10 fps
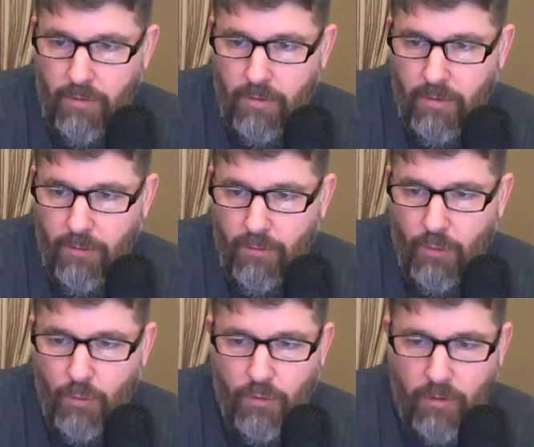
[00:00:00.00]
It's
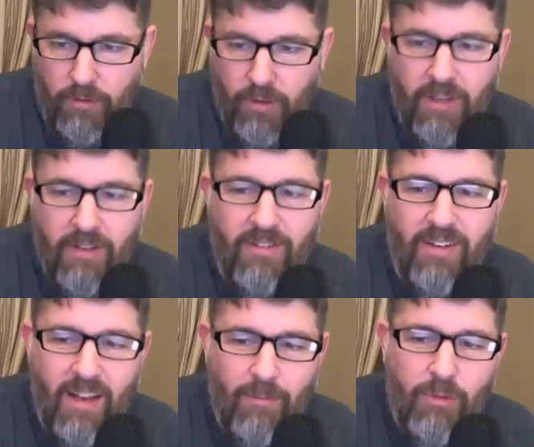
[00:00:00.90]
futuristic. It is
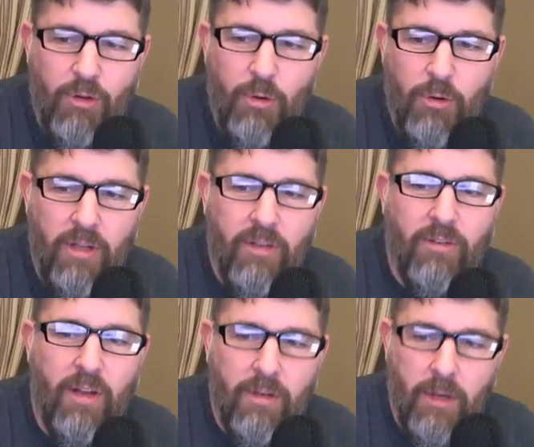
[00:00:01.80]
not, dude. It is
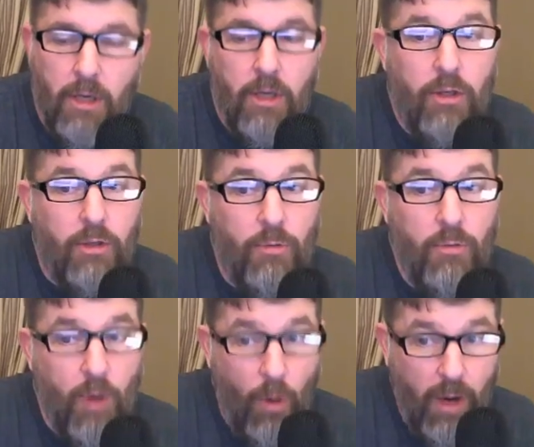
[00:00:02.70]
not. You
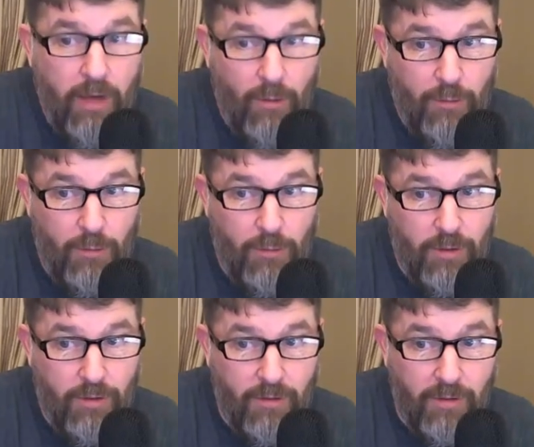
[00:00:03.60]
know I know
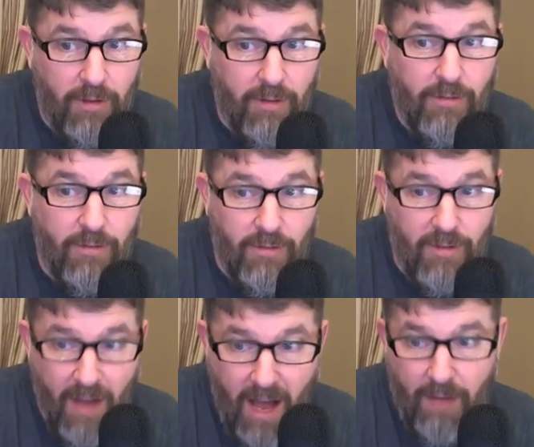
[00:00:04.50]
futuristic, and this is
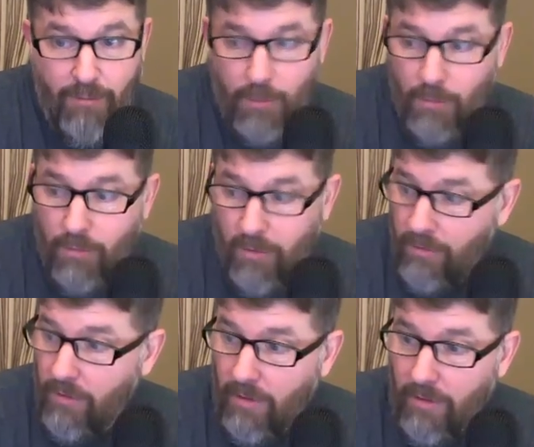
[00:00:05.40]
not
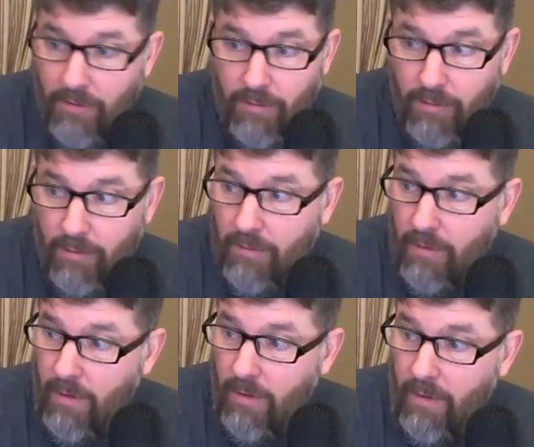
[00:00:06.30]
futuristic. This is.
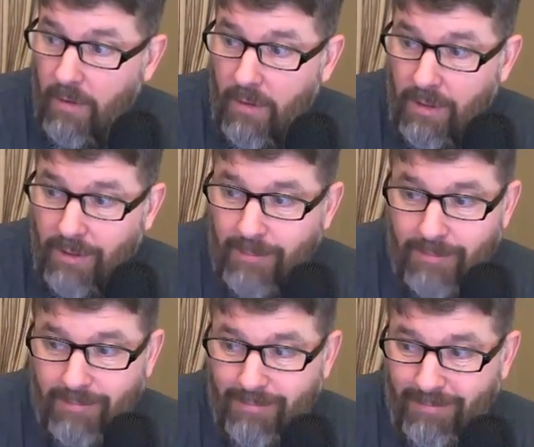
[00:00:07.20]
What